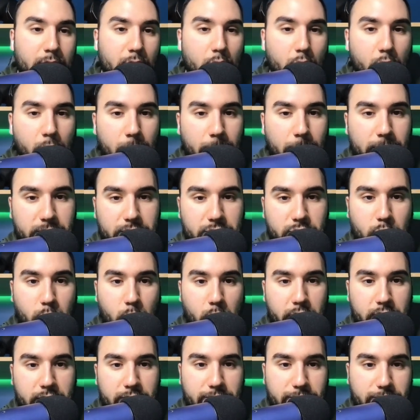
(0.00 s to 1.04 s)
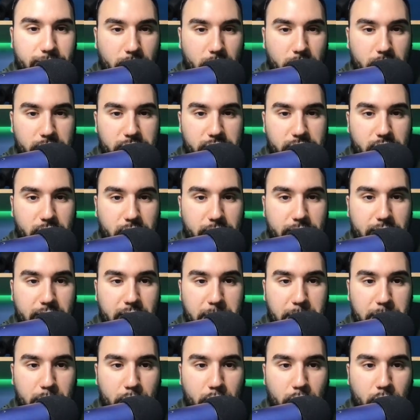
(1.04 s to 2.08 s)
on the 21st of
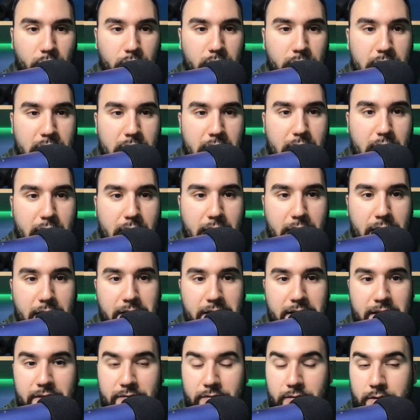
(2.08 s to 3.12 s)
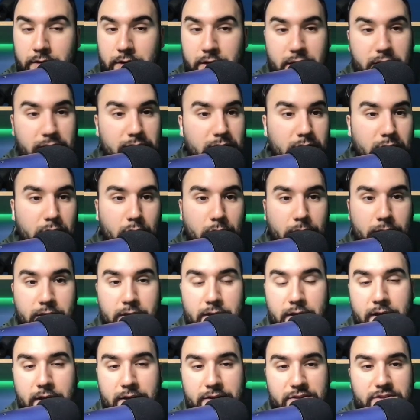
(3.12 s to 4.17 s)
April and even even on
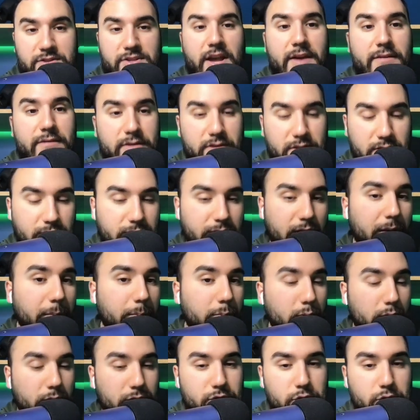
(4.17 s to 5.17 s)
the uh, 7th of April.